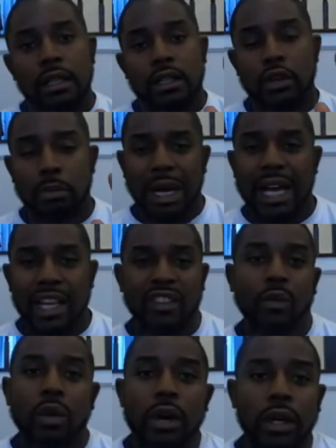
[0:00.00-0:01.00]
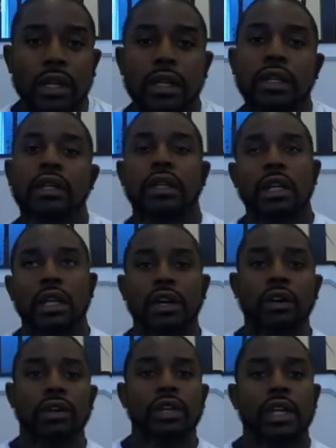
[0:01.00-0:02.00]
your body of work.
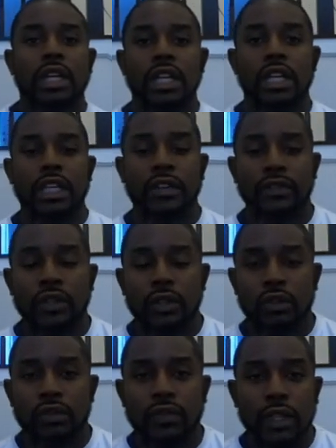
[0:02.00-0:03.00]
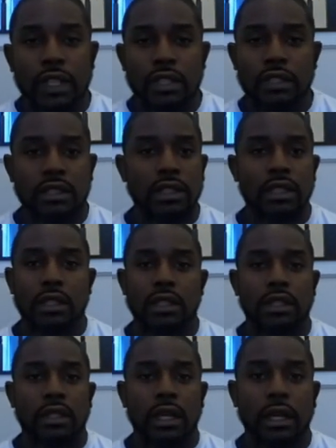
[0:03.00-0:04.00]
If you fish
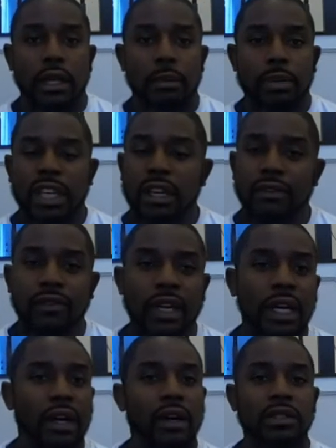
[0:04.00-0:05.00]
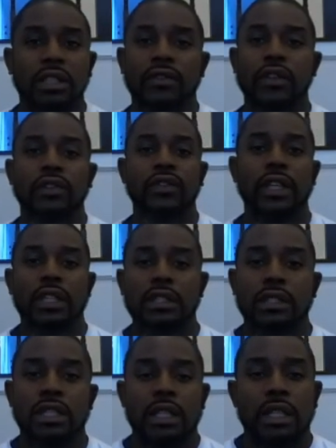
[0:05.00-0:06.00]
BFLs, if you
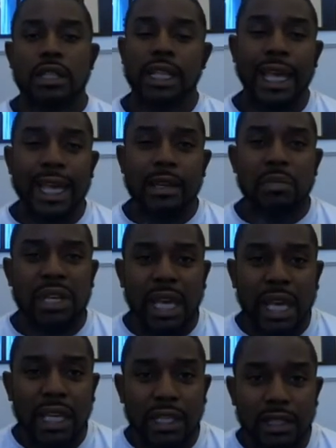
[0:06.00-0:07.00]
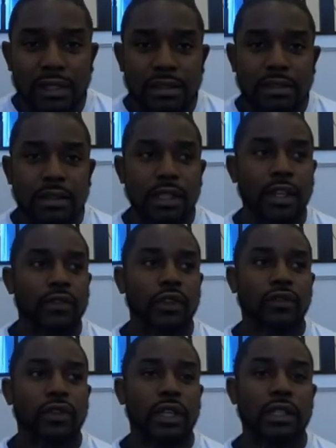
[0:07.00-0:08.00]
fish the ABAs, if
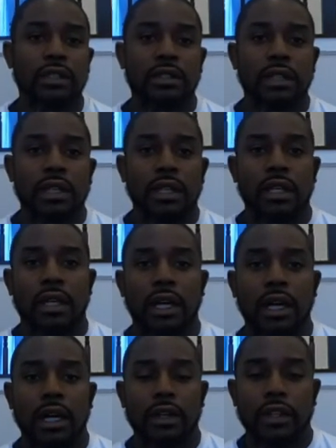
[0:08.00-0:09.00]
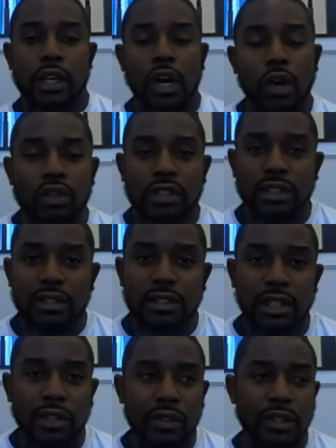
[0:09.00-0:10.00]
you fish the Costa
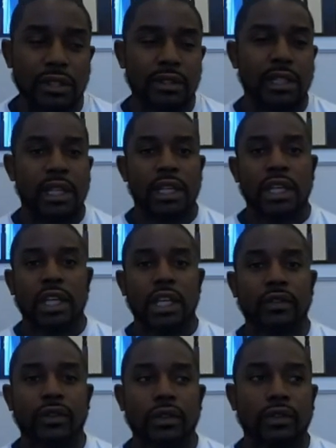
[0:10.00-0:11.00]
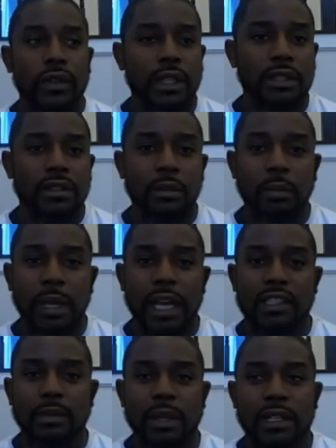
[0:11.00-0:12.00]
Series, if you fish the
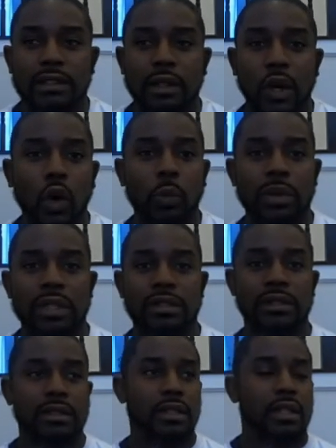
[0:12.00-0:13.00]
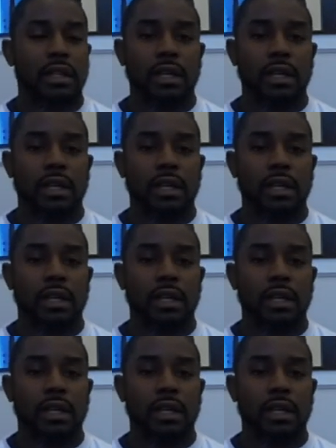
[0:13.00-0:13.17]
Bassmaster Opens,